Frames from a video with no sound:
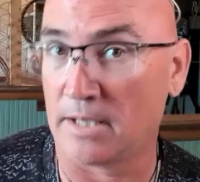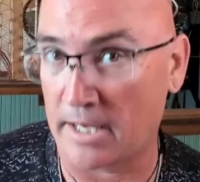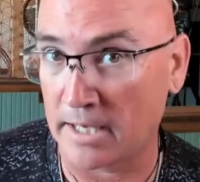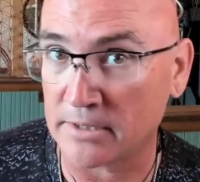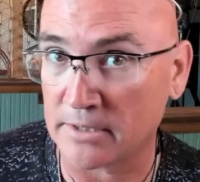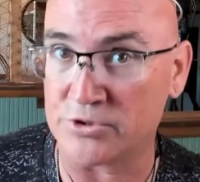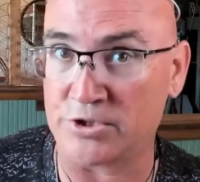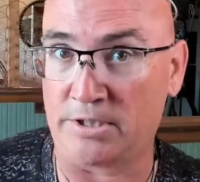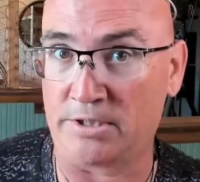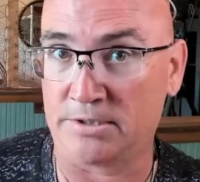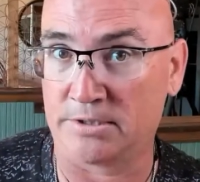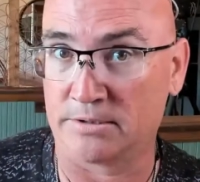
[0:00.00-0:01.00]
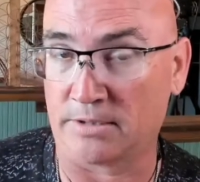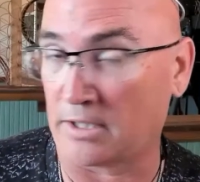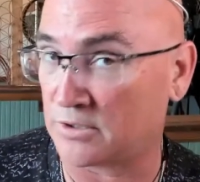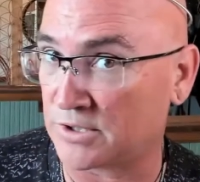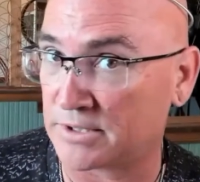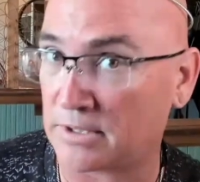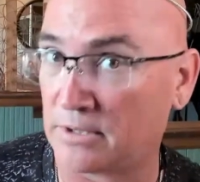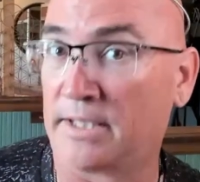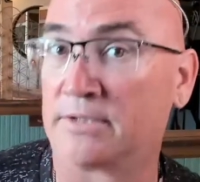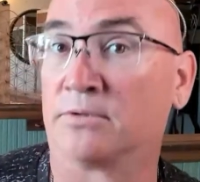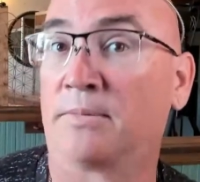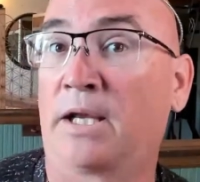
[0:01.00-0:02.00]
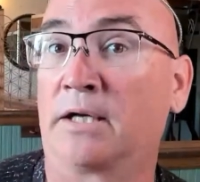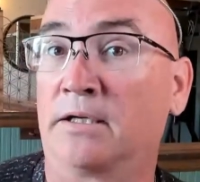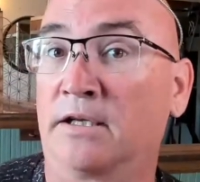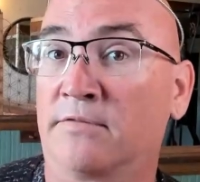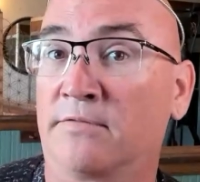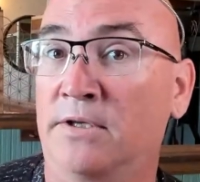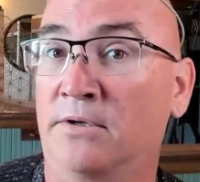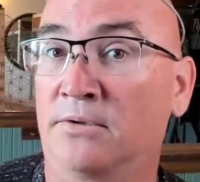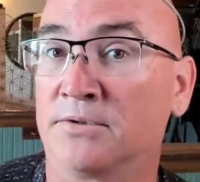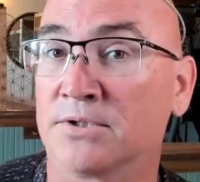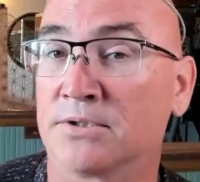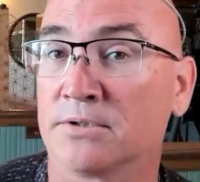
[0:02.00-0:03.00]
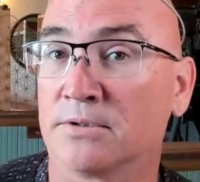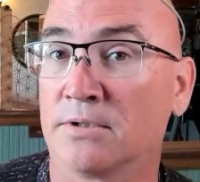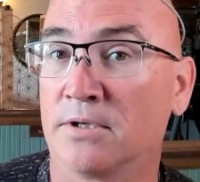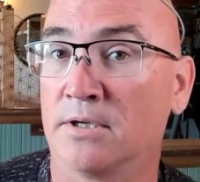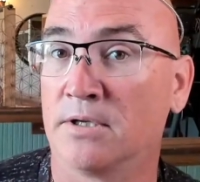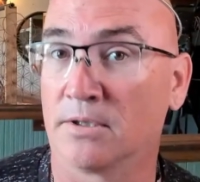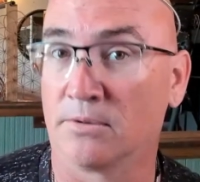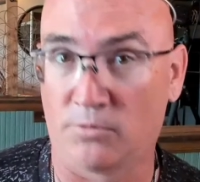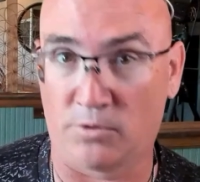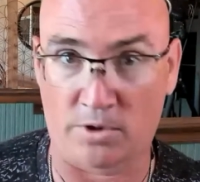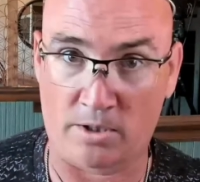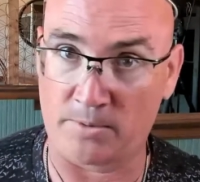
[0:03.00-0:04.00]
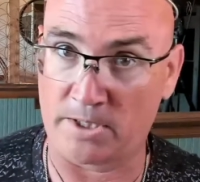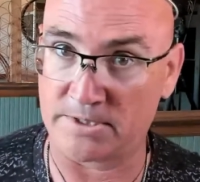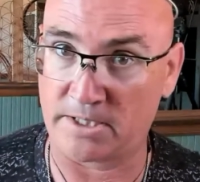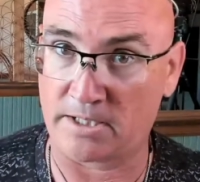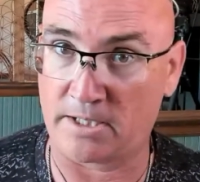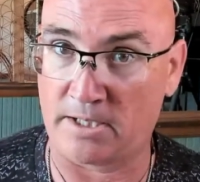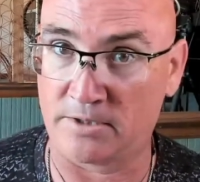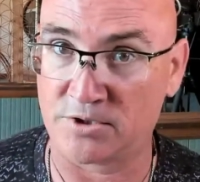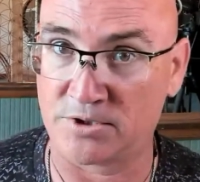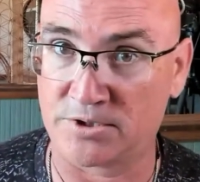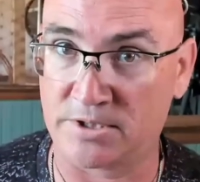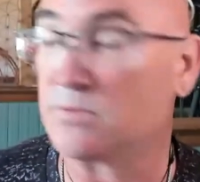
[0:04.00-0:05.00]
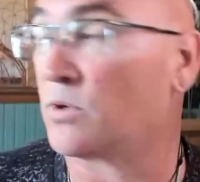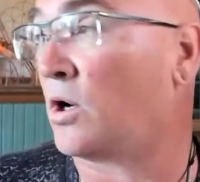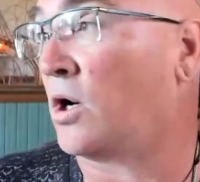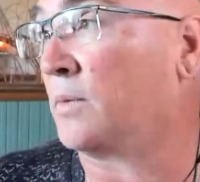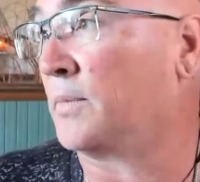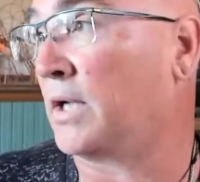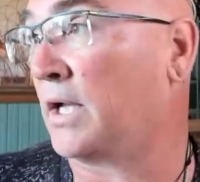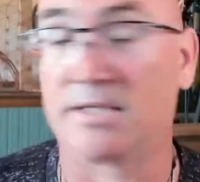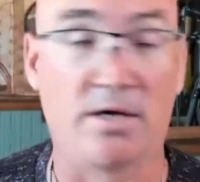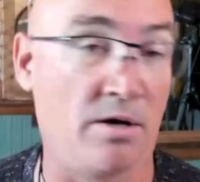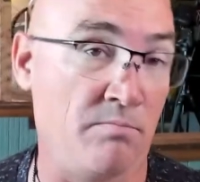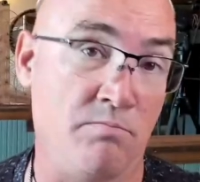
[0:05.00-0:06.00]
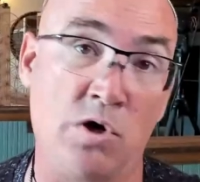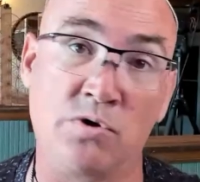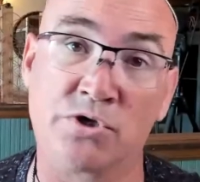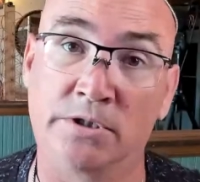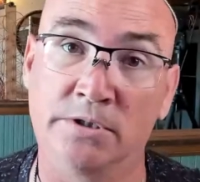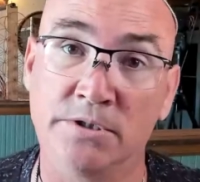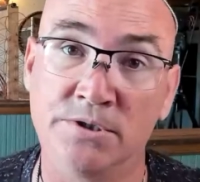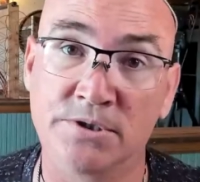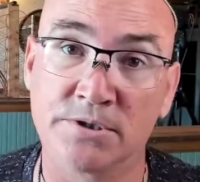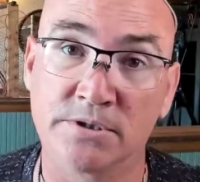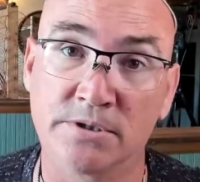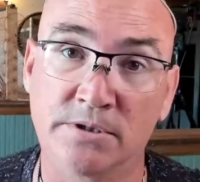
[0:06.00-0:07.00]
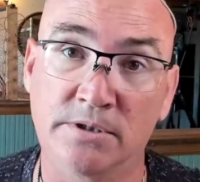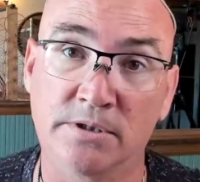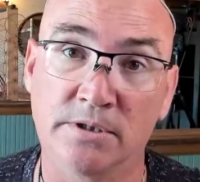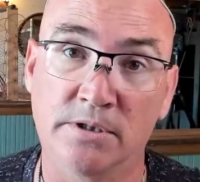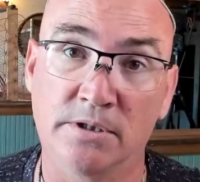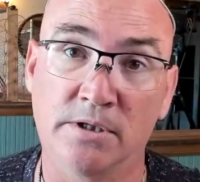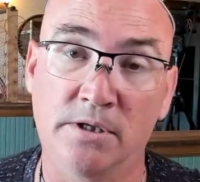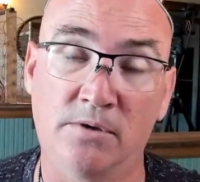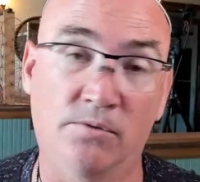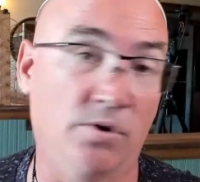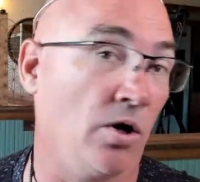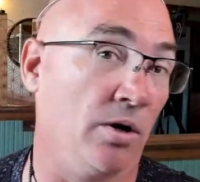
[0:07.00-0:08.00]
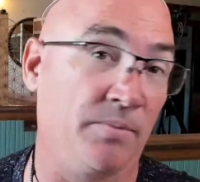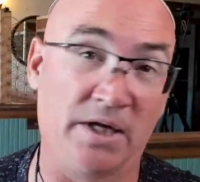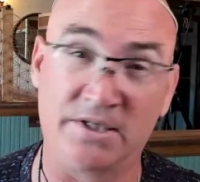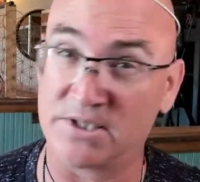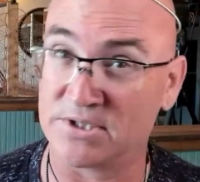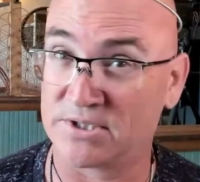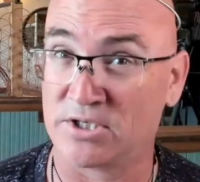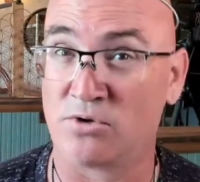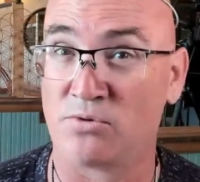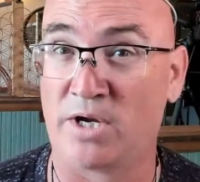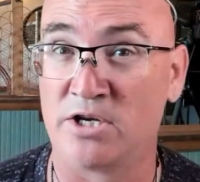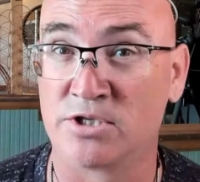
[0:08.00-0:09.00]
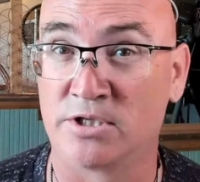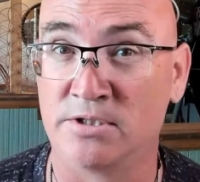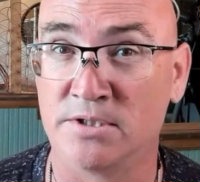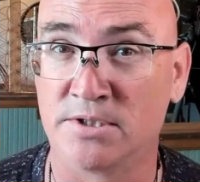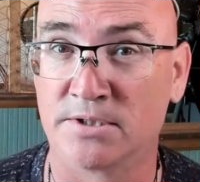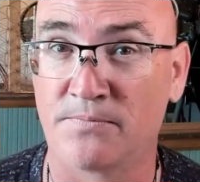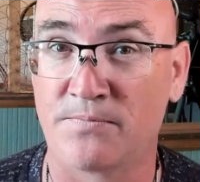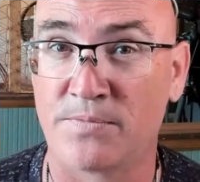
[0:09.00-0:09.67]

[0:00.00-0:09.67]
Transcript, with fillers: energies. I'm just electromagnetic fields. We're harmonizing consciousness. We're harmonizing emotions. We're harmonizing situations.